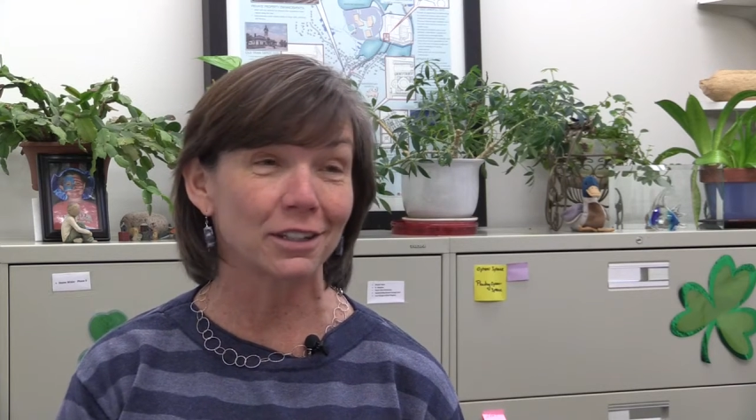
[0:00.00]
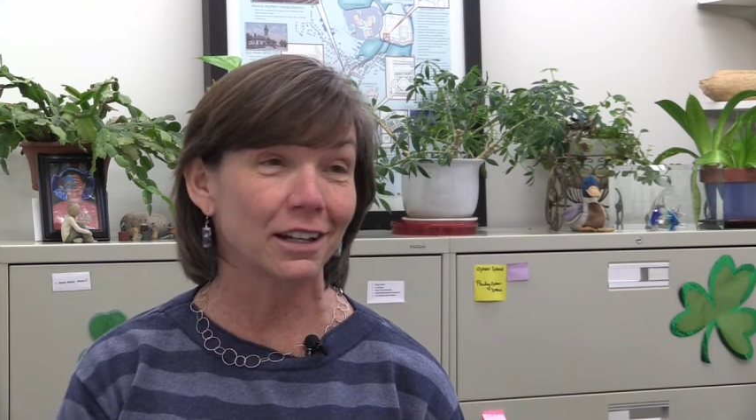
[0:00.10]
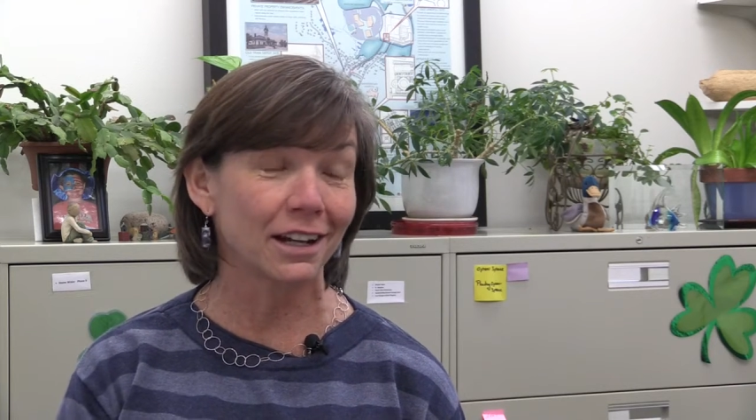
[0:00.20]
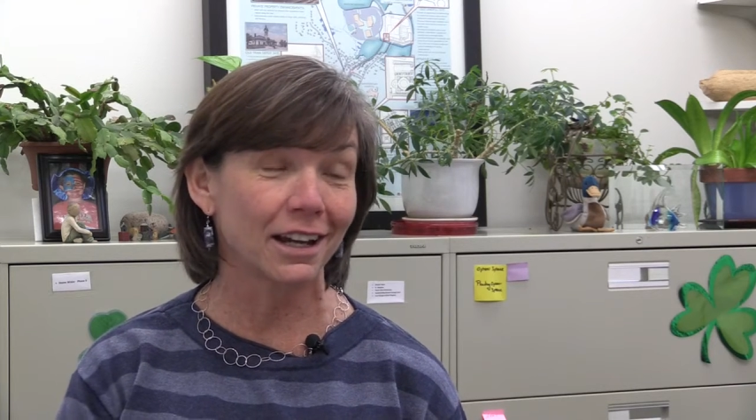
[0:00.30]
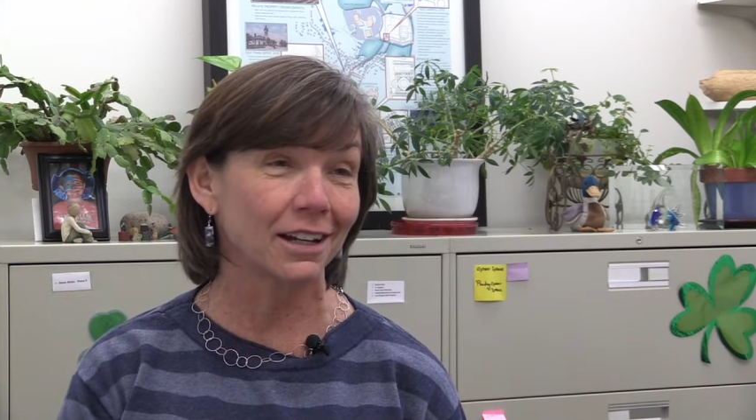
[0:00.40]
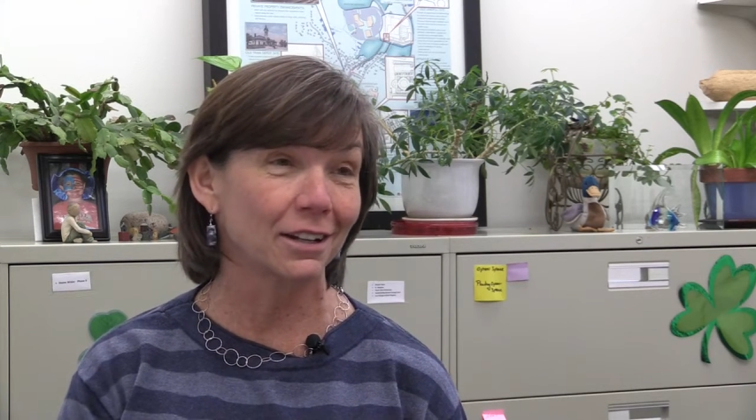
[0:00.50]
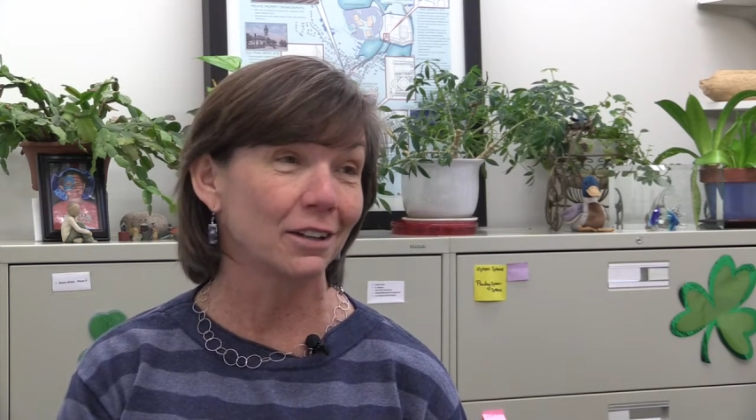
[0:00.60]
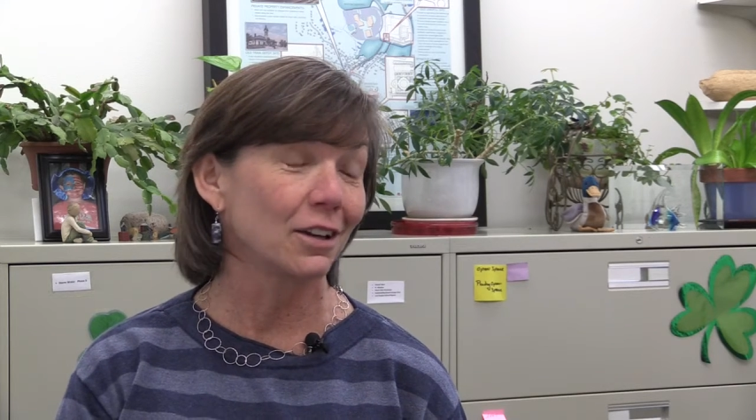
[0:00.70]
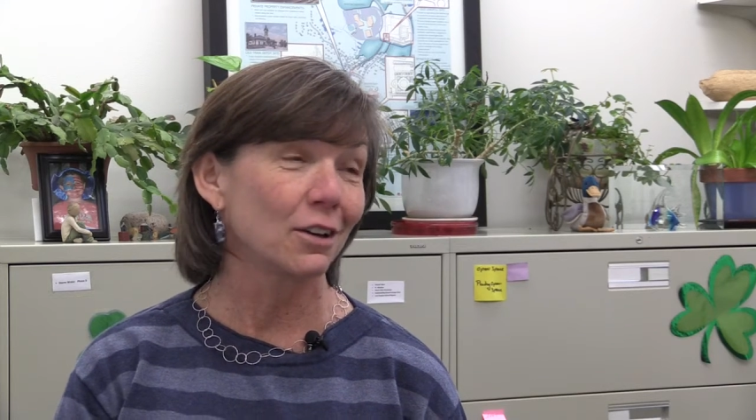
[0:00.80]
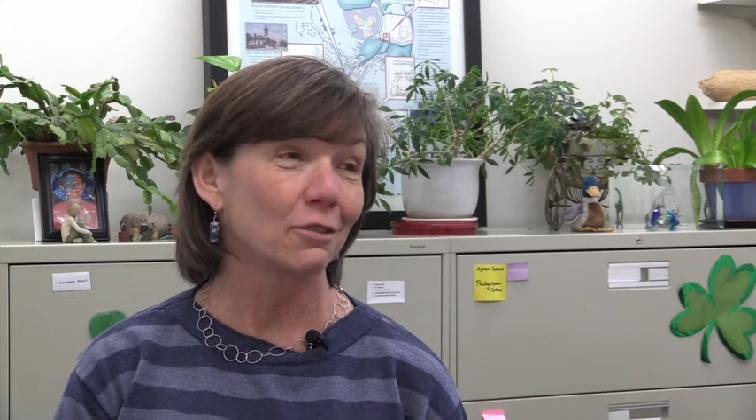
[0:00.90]
and then I had
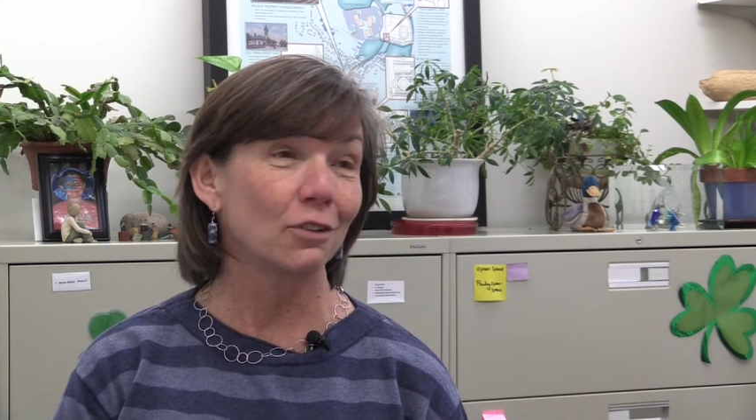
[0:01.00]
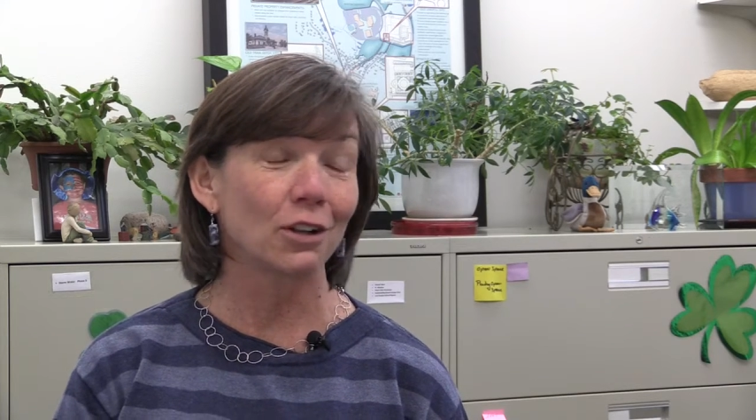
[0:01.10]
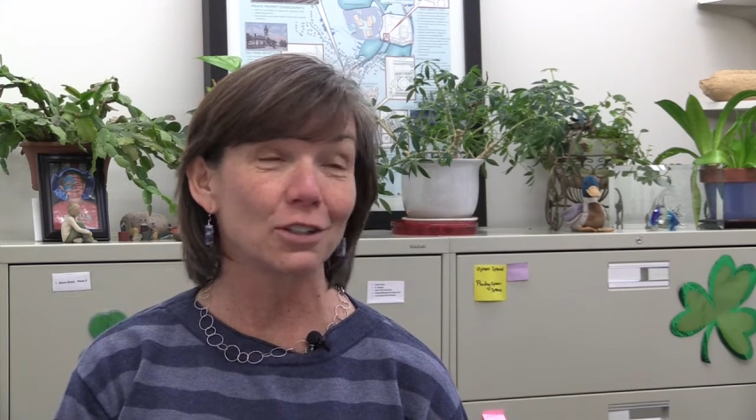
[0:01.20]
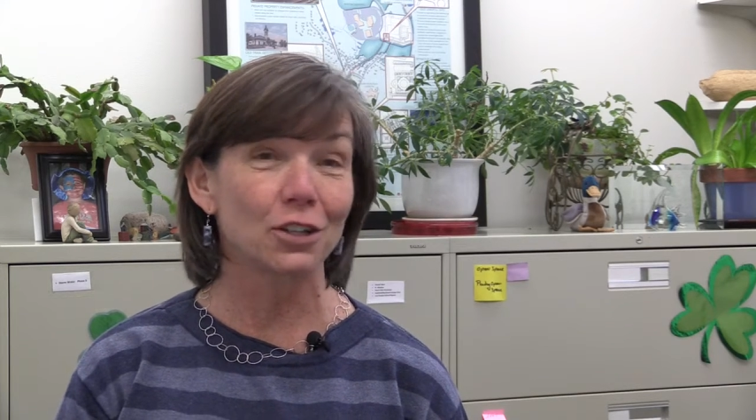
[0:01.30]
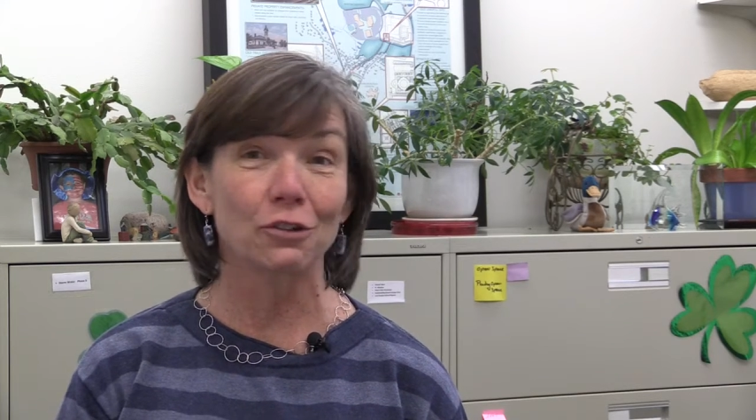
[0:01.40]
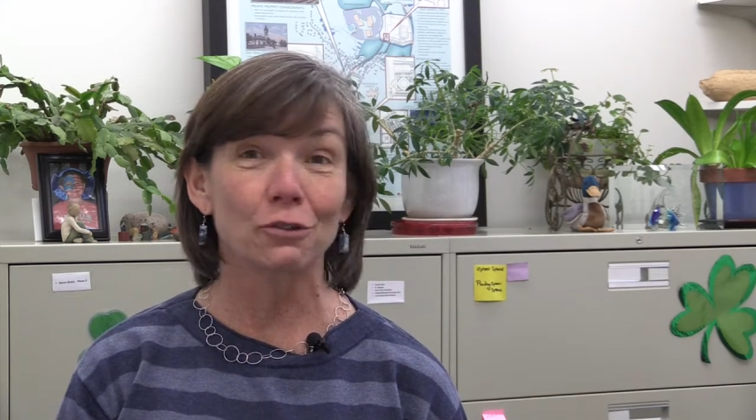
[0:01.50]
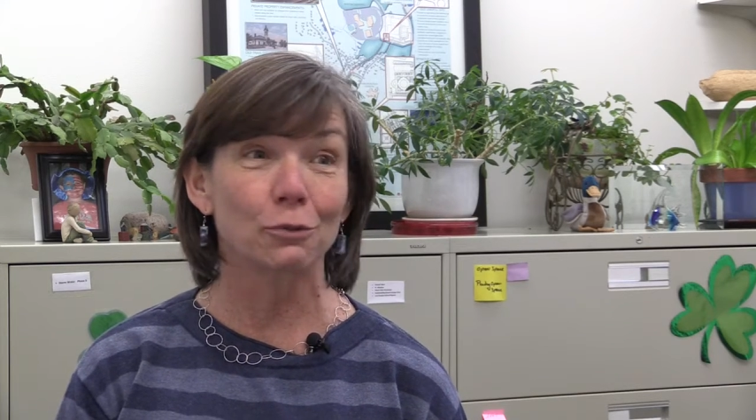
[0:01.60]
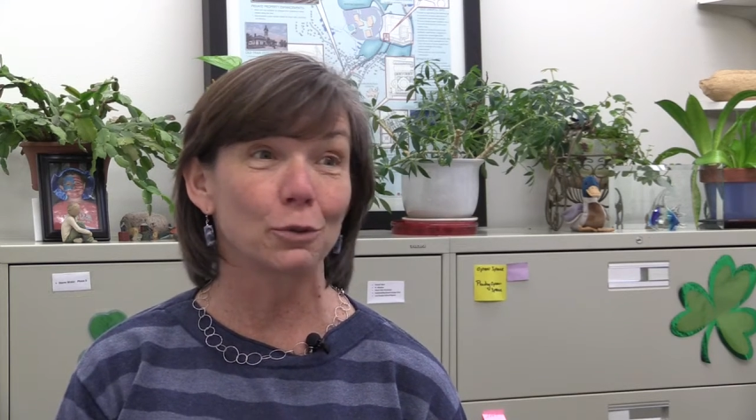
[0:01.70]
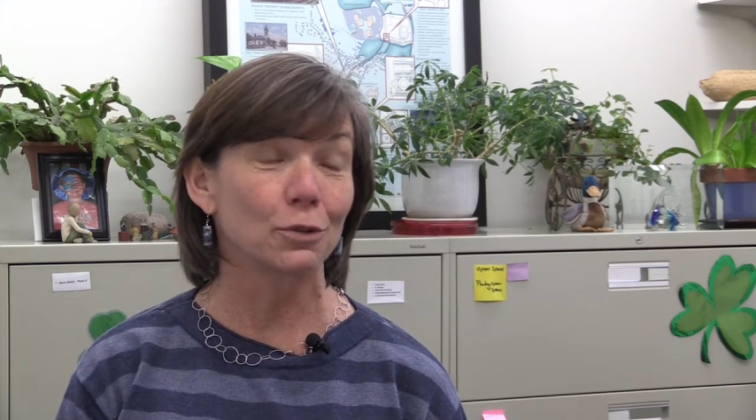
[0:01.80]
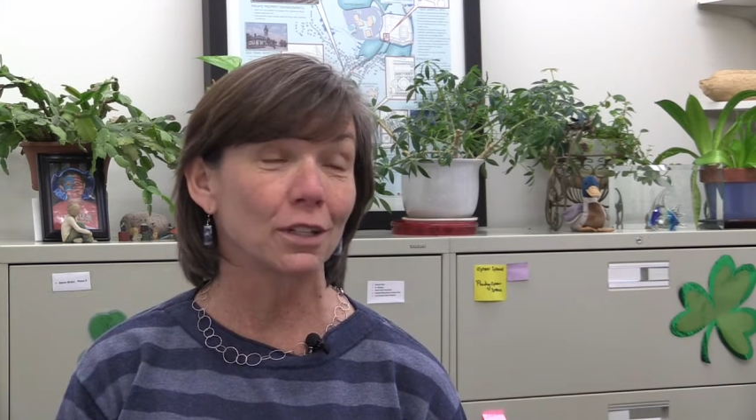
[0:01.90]
a volunteer
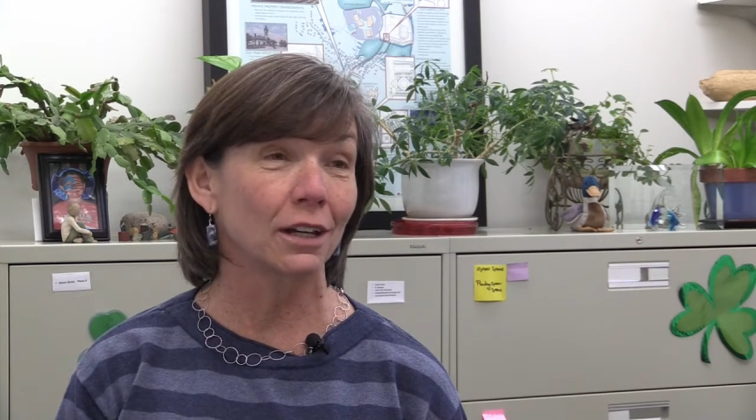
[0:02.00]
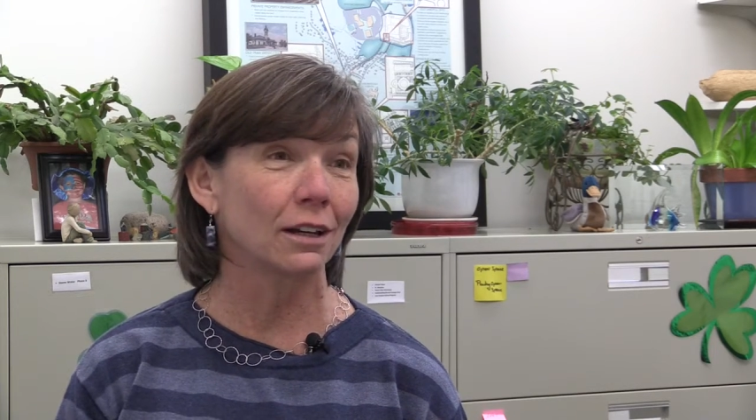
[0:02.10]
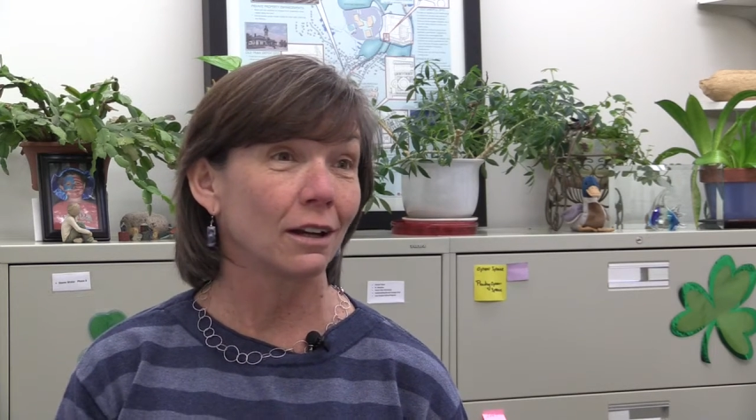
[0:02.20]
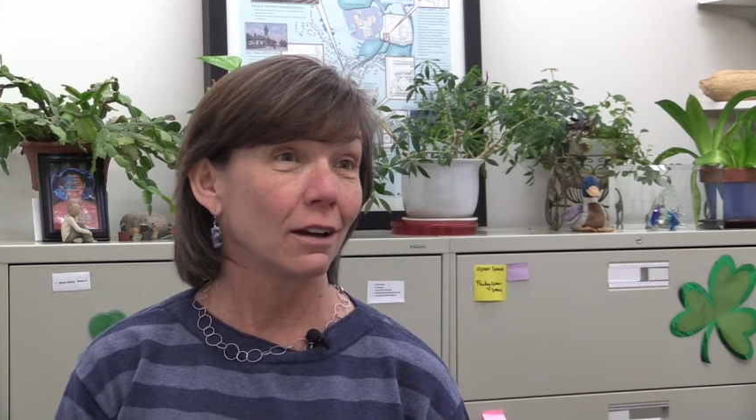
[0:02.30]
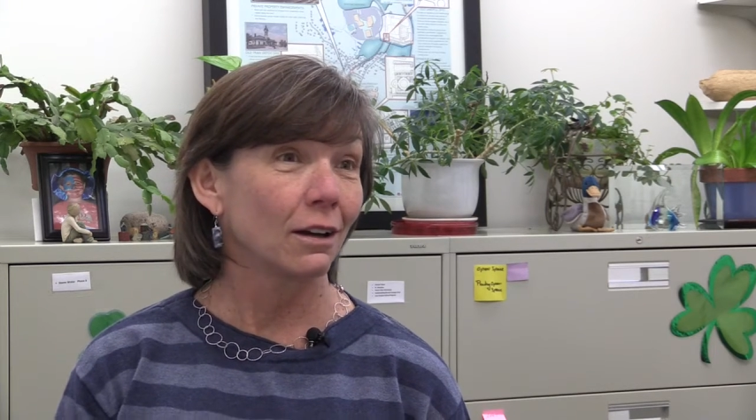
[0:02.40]
group who said,